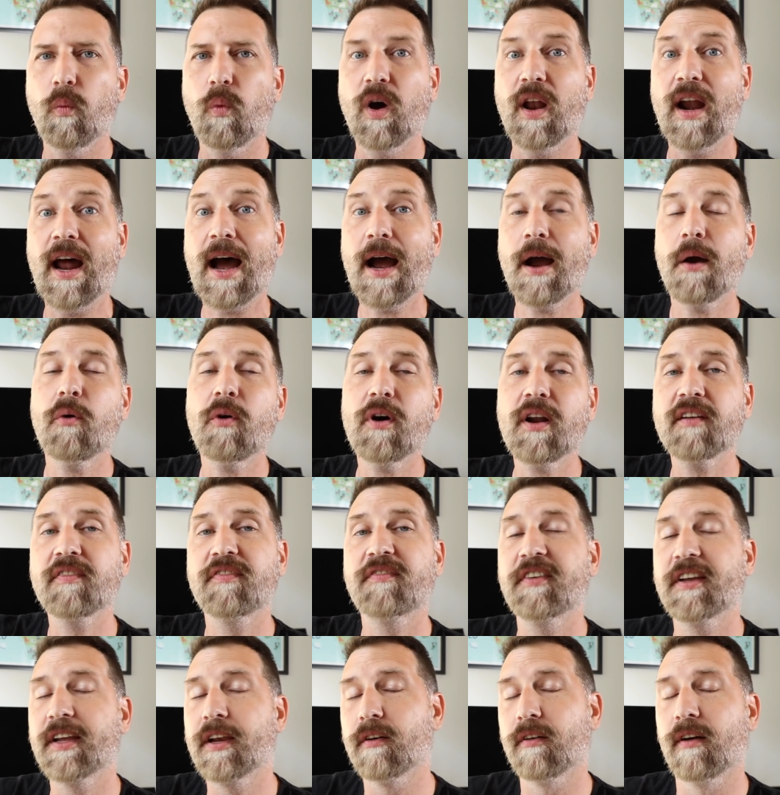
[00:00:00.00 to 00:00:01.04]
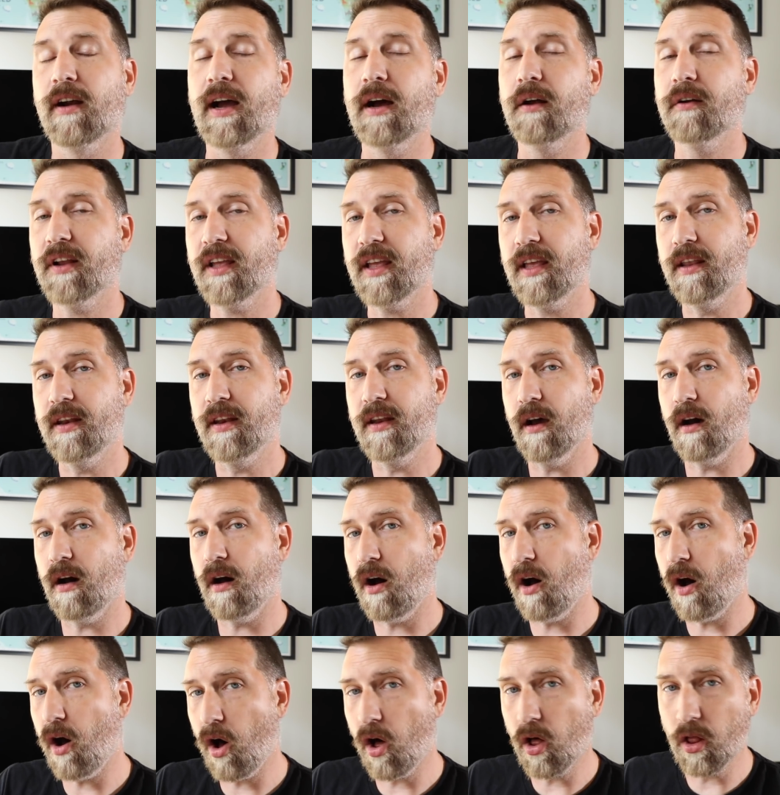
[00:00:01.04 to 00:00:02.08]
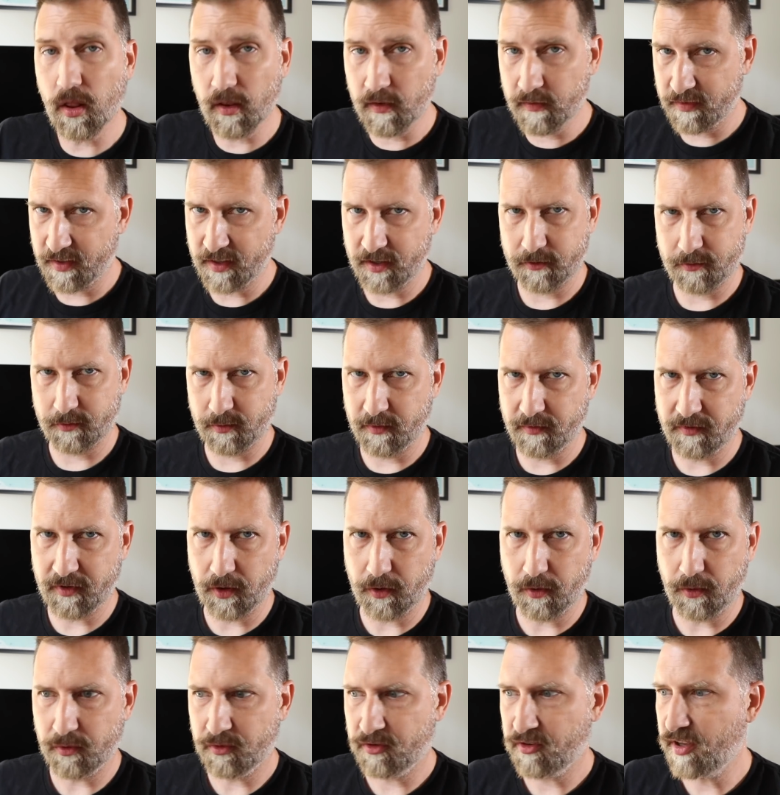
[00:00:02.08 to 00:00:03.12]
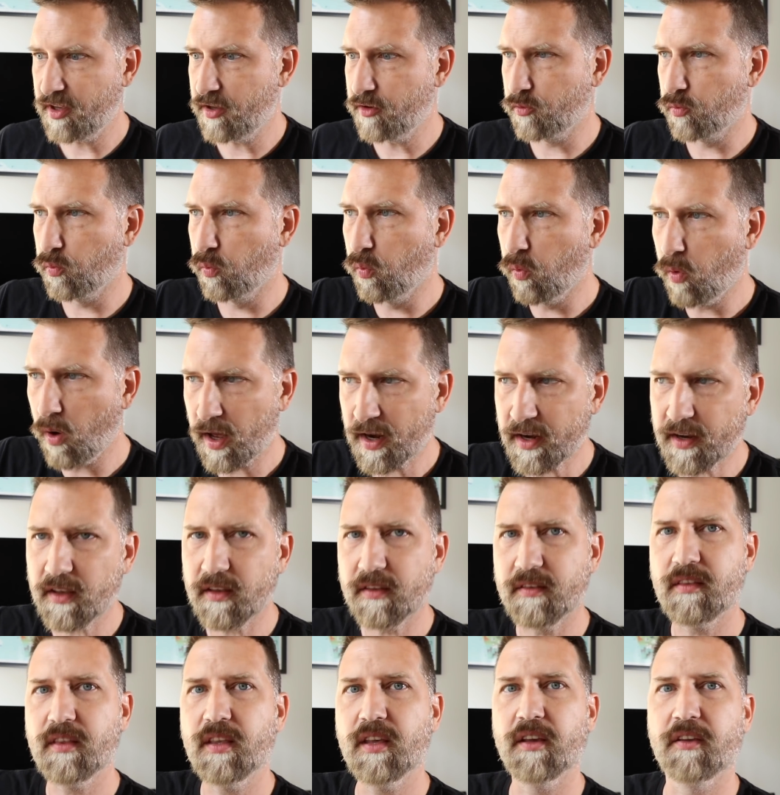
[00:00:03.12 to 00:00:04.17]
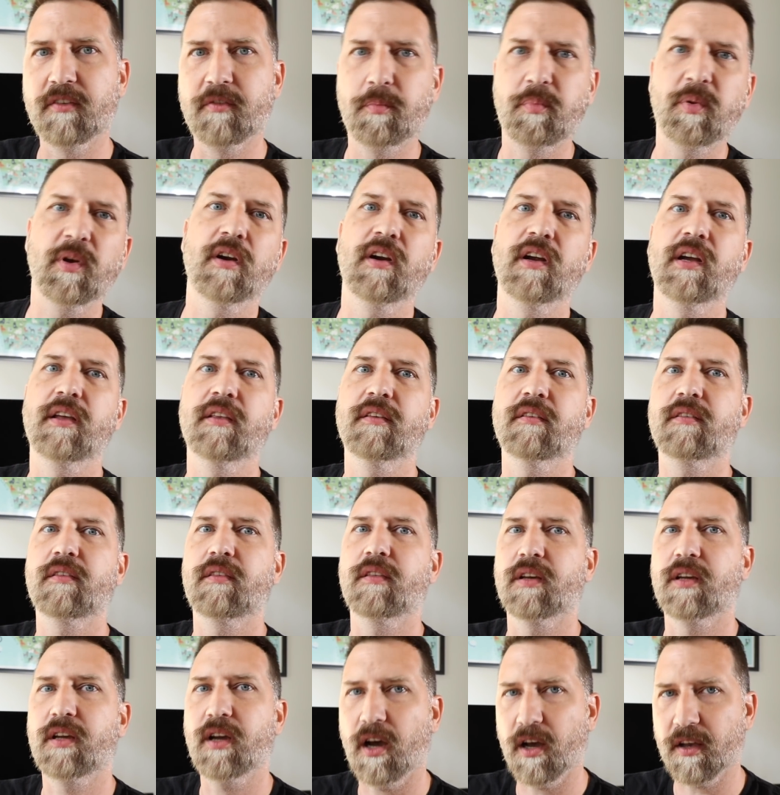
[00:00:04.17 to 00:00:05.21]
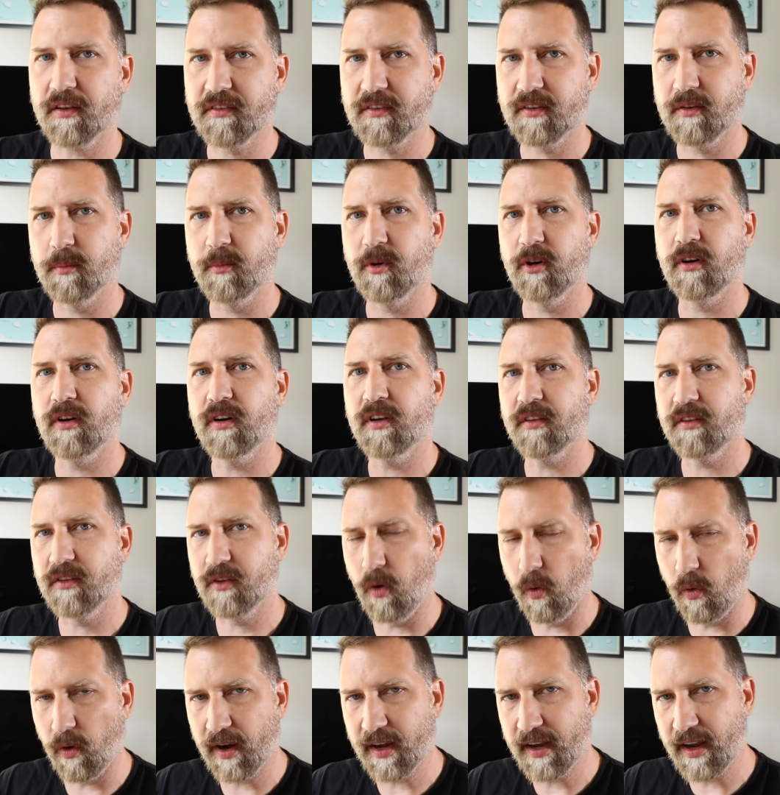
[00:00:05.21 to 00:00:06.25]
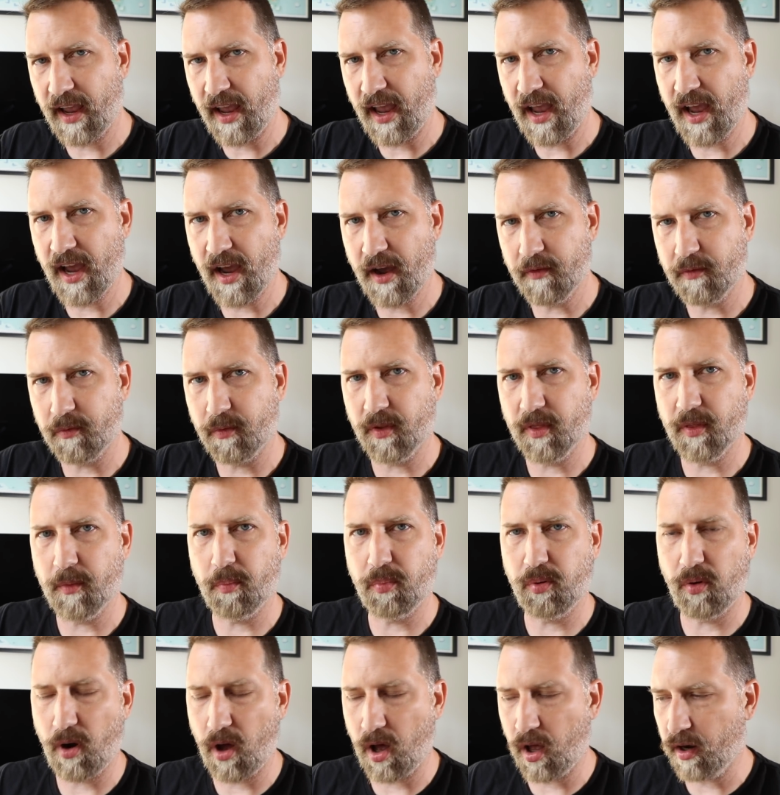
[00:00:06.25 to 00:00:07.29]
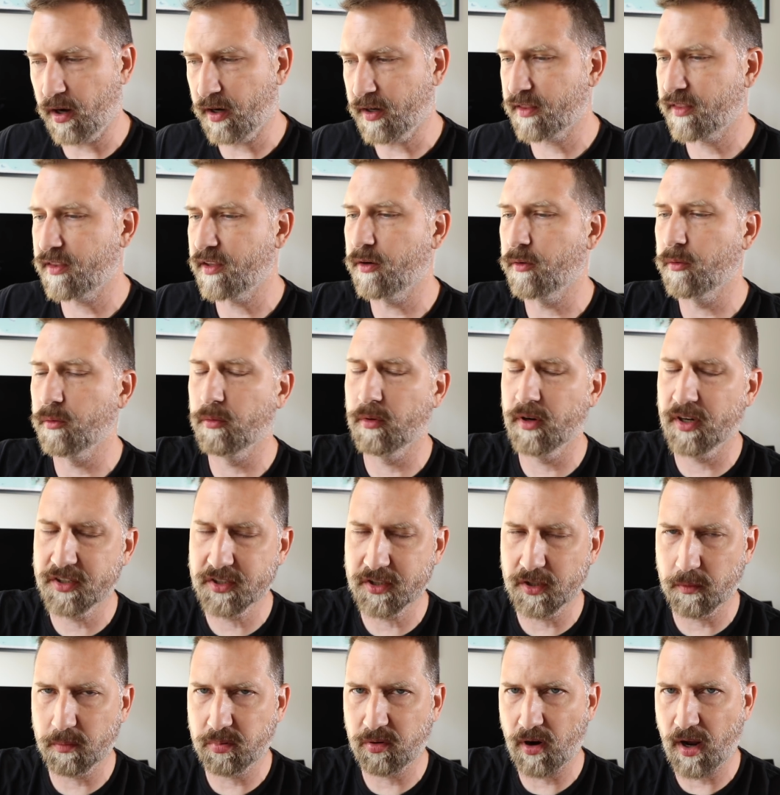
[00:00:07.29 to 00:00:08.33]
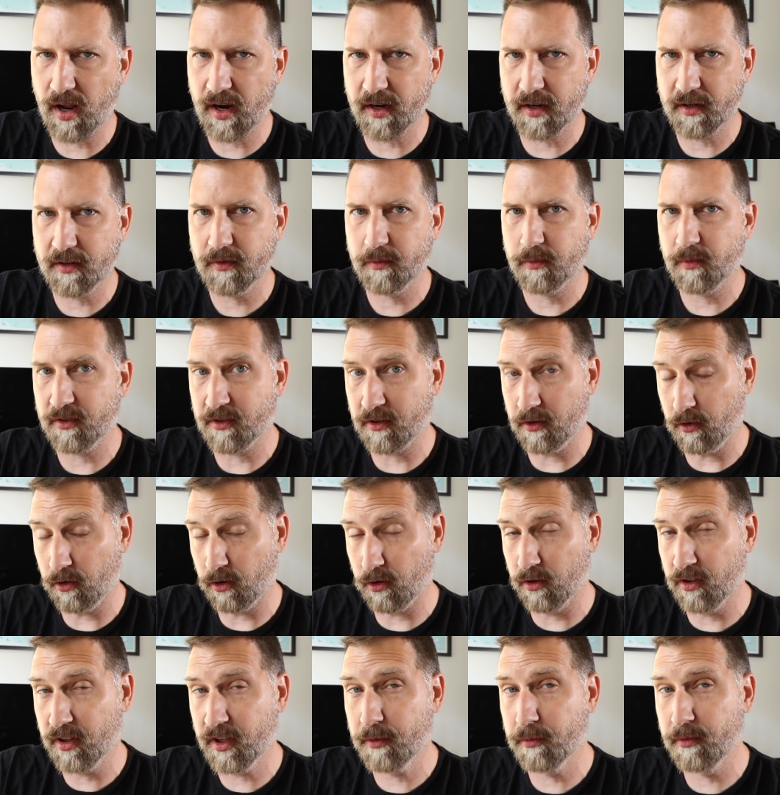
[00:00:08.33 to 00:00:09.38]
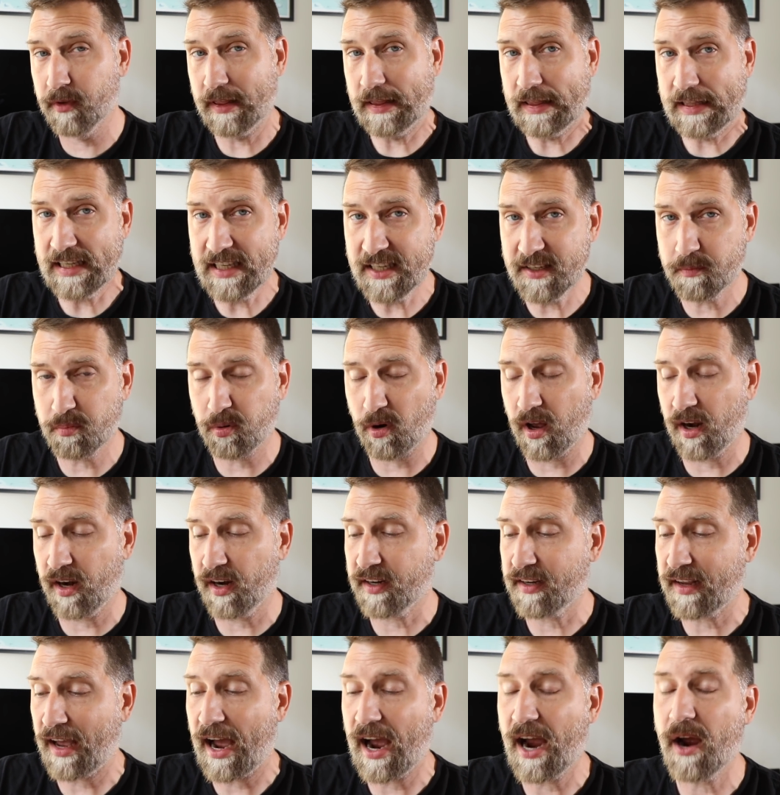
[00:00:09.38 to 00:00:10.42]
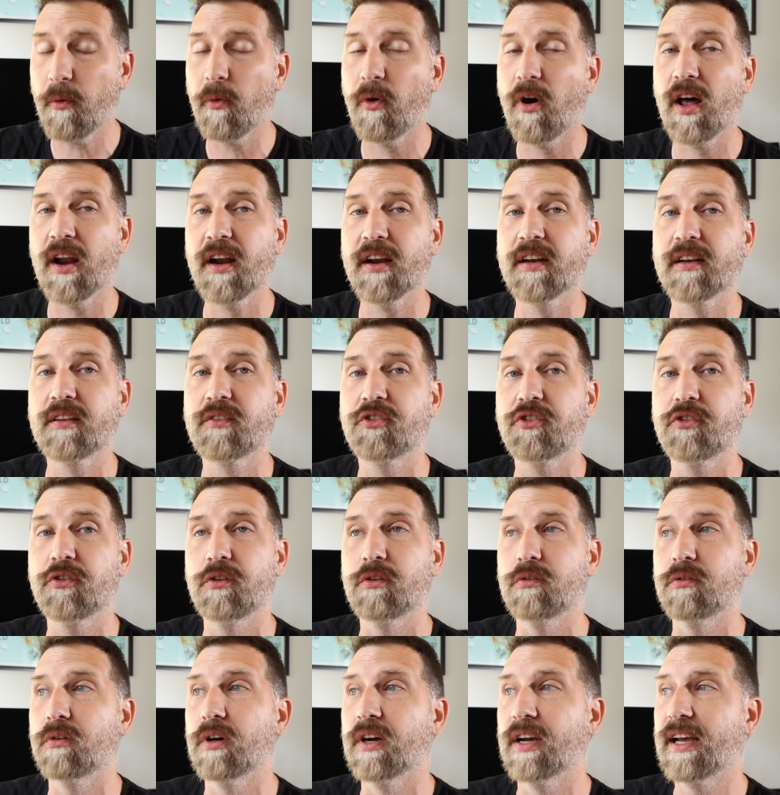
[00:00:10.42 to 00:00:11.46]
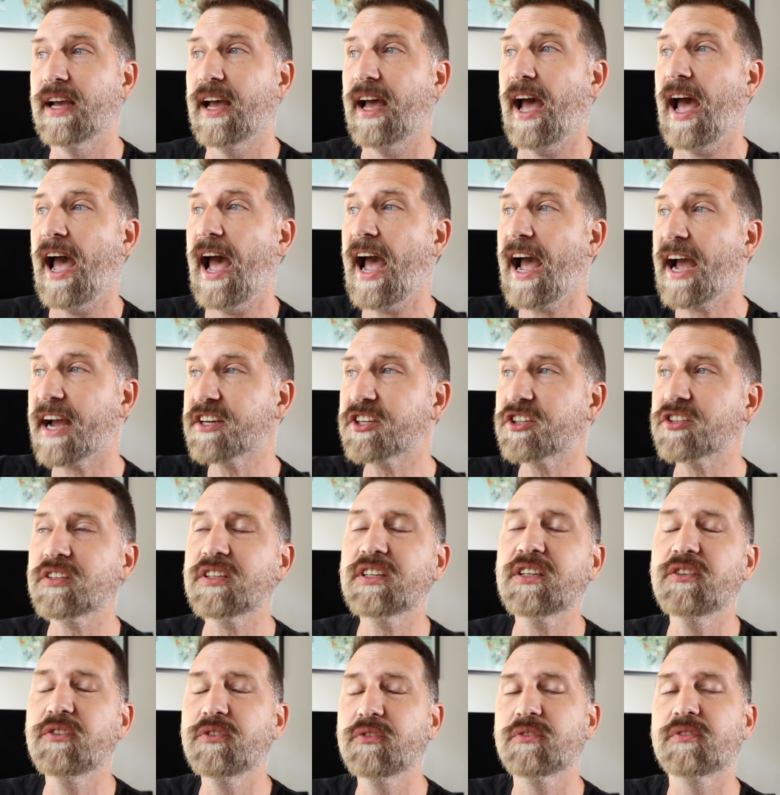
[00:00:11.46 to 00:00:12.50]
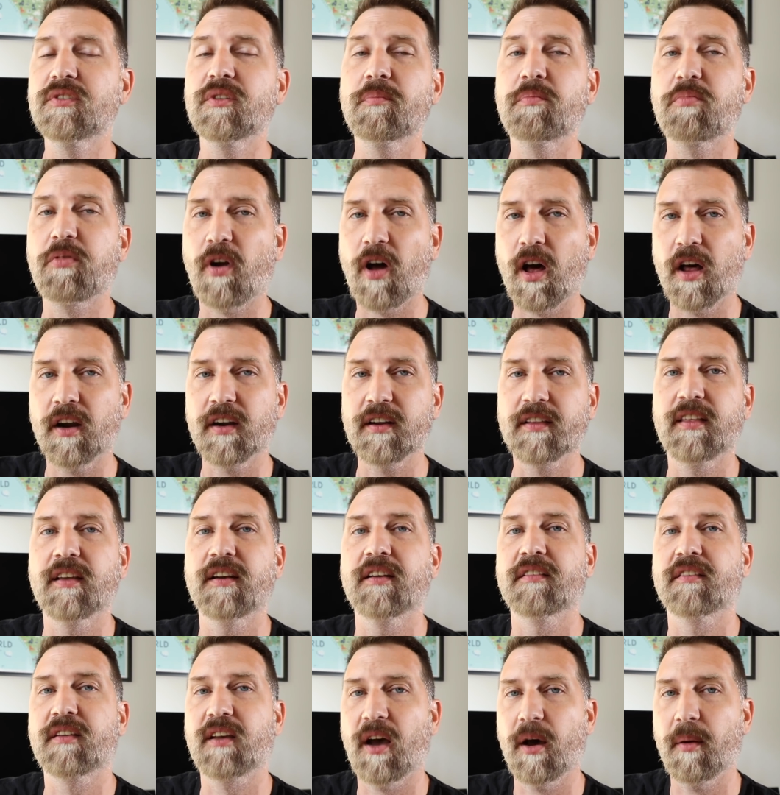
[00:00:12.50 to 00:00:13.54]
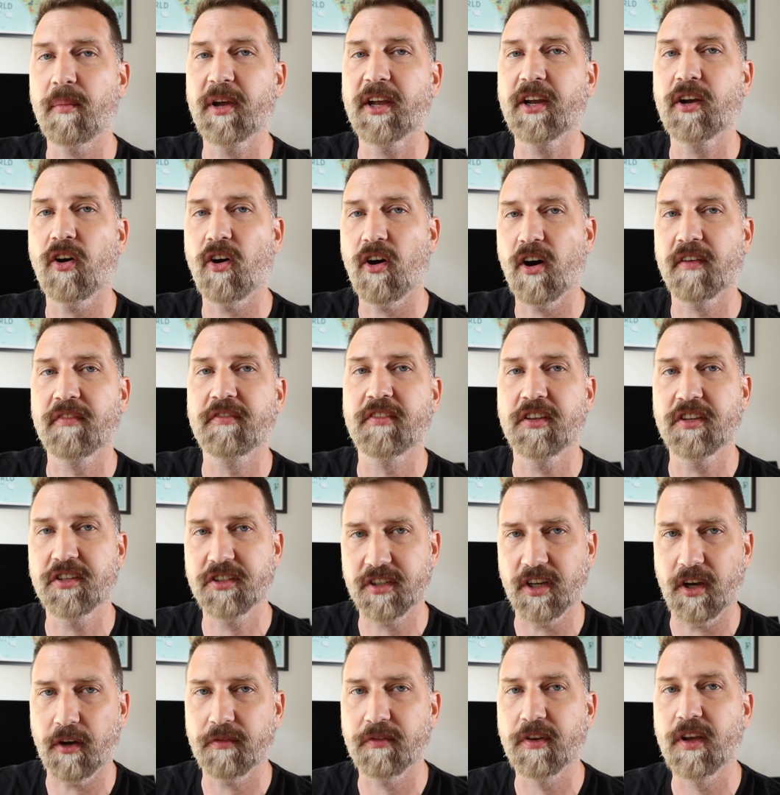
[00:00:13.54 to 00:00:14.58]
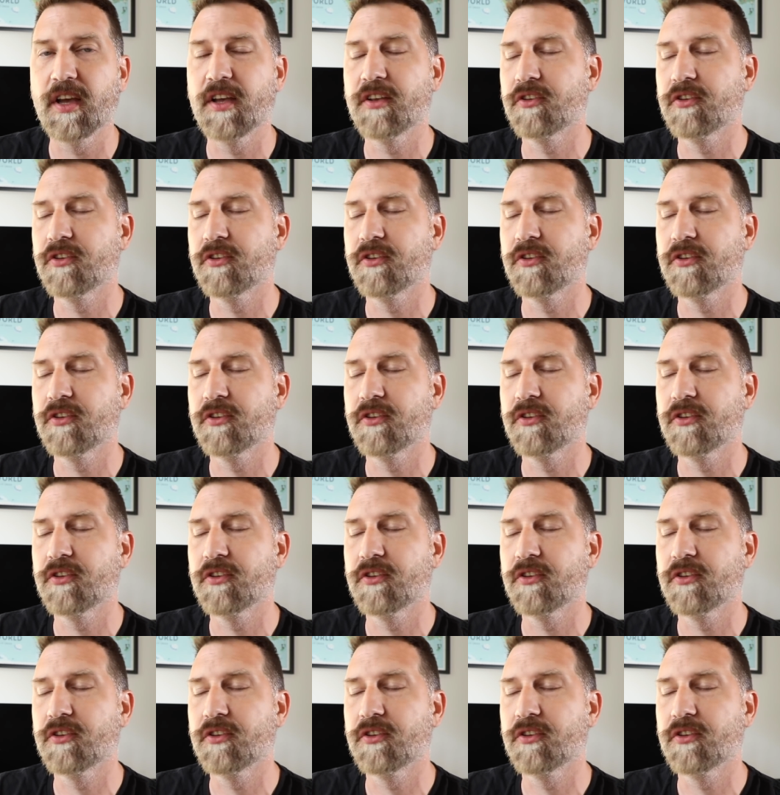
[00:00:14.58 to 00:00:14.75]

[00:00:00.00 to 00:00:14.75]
What I want to figure out and all of these reviews is what is the experience the customer is going to have with the product. The original product was an early release product. I wanted to actually use the product that is coming off the shelf.